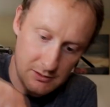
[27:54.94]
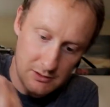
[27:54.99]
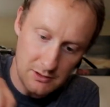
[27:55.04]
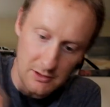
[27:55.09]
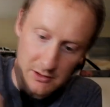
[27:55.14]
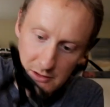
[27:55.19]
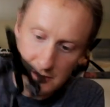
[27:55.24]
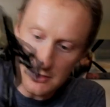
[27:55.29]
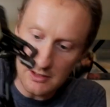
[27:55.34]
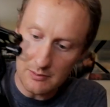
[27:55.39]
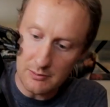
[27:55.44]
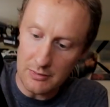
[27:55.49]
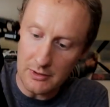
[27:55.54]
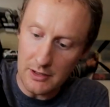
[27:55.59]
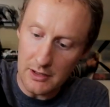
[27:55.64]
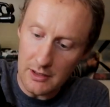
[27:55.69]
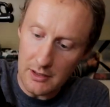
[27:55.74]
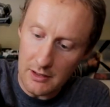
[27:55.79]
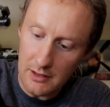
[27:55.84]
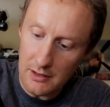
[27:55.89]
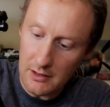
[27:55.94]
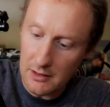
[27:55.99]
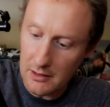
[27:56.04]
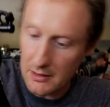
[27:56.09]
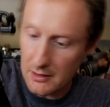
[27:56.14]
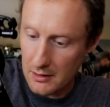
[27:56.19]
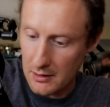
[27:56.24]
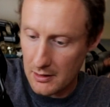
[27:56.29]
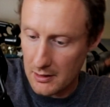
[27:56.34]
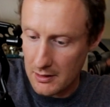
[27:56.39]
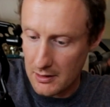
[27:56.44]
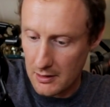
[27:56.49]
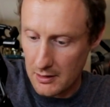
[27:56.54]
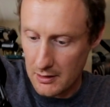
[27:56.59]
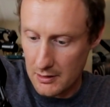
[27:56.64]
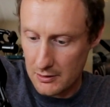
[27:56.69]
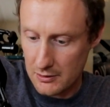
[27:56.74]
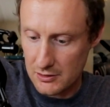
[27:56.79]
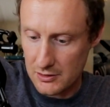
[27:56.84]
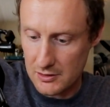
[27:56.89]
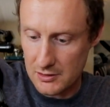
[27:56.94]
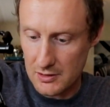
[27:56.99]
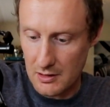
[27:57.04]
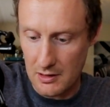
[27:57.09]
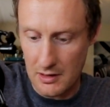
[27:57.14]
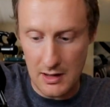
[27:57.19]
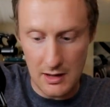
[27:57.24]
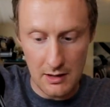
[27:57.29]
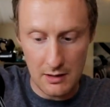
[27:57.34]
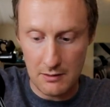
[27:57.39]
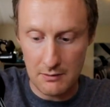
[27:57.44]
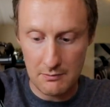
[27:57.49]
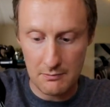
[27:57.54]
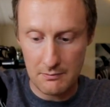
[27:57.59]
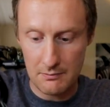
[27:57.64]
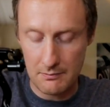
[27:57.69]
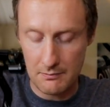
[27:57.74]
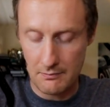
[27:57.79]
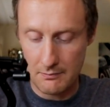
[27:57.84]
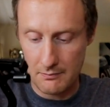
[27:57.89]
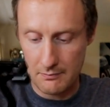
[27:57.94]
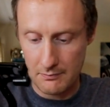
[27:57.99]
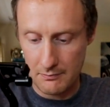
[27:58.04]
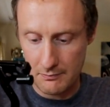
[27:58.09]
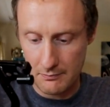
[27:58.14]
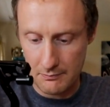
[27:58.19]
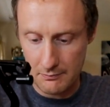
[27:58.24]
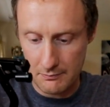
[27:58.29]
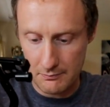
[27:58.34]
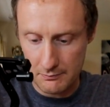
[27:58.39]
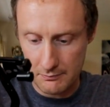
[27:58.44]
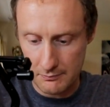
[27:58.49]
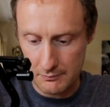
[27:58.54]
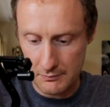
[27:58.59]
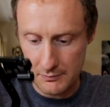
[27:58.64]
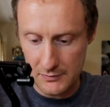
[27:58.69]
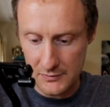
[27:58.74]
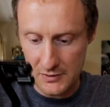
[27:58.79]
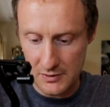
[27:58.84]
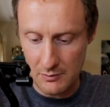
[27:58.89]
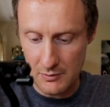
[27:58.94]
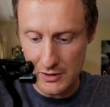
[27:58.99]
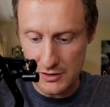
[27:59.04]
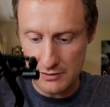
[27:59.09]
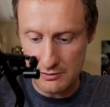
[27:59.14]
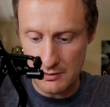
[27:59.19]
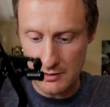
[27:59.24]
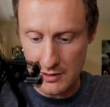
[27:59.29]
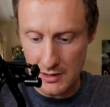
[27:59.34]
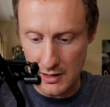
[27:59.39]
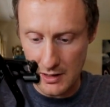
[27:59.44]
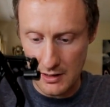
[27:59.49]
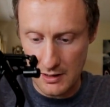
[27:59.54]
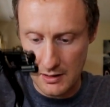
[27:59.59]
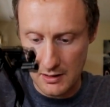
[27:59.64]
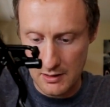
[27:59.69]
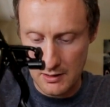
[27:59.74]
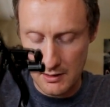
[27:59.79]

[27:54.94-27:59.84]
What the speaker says: it's not a skid plate. It's just a thing. The mystery thing.